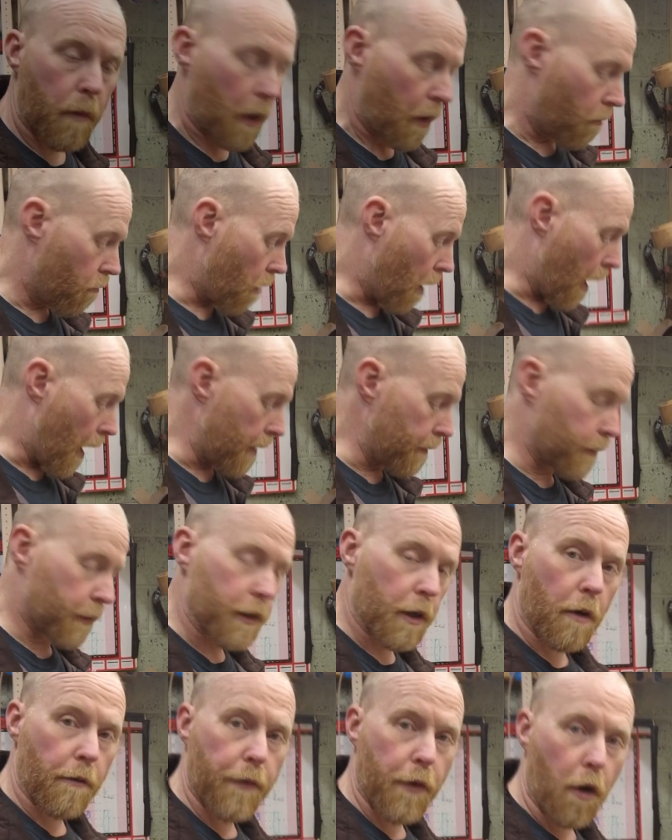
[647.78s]
Right,
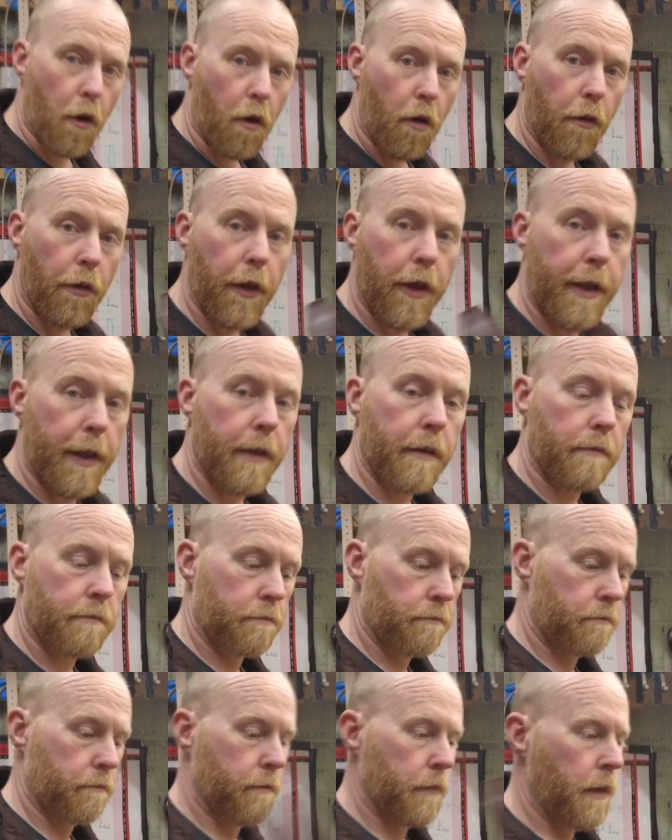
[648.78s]
so I've got all the
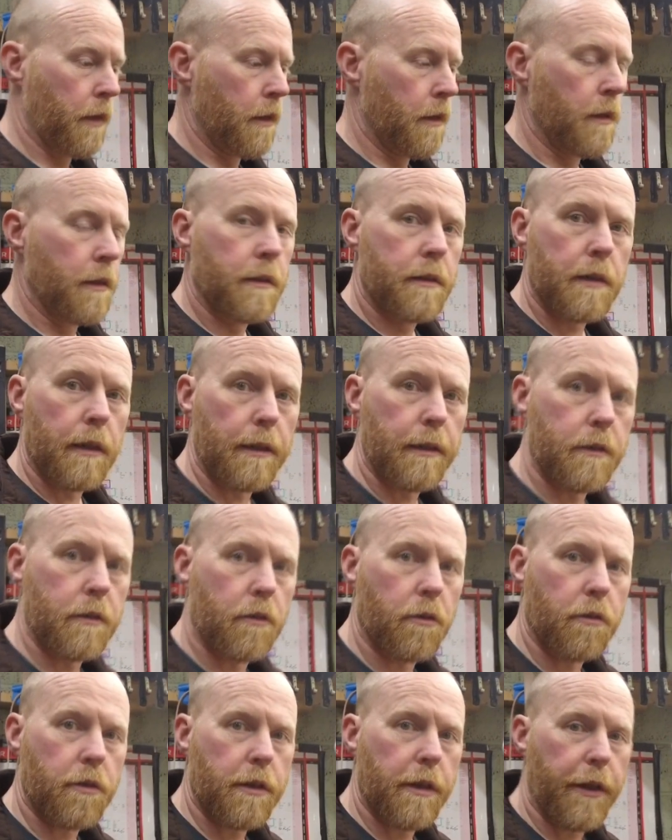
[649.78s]
slings
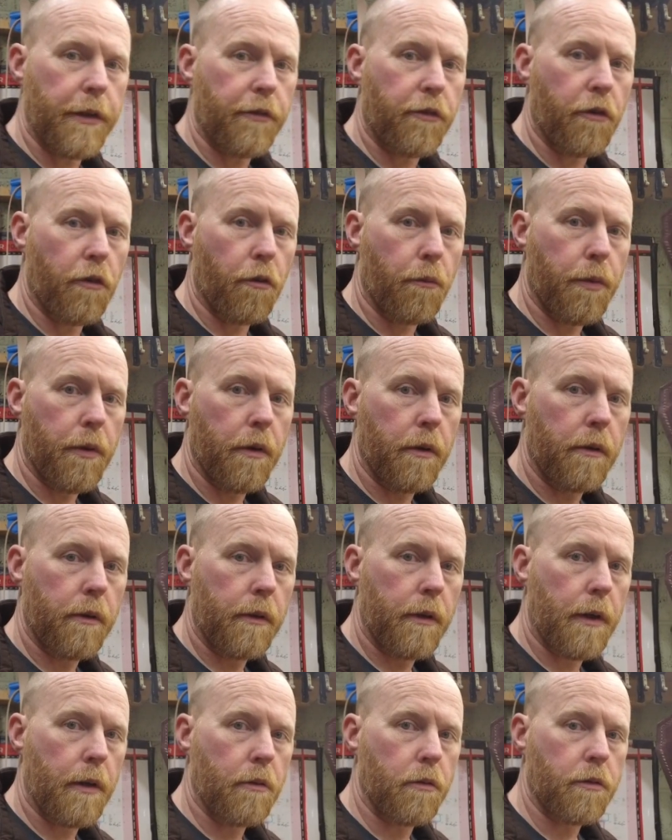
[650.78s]
all stitched up.
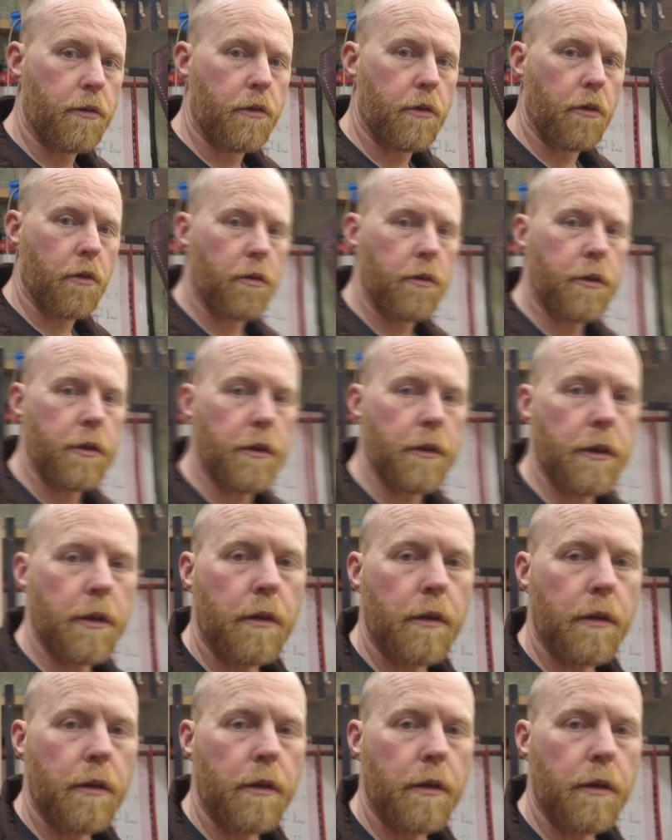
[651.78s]
They're all sorted.